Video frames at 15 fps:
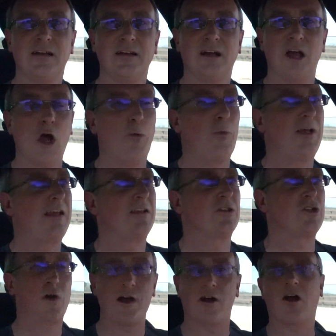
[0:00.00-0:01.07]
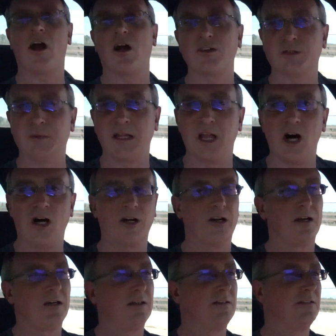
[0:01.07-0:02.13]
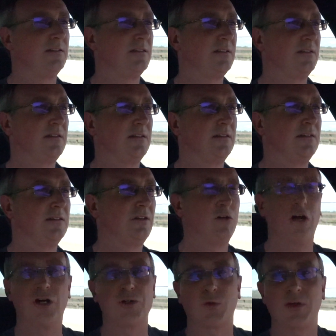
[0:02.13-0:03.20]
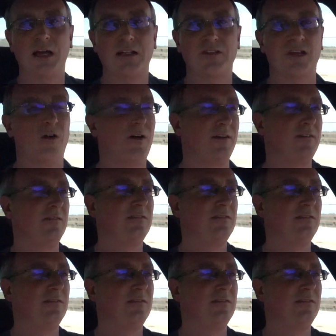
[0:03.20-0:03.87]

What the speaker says: I hope we can enjoy our cars a bit longer. Who knows where that's going.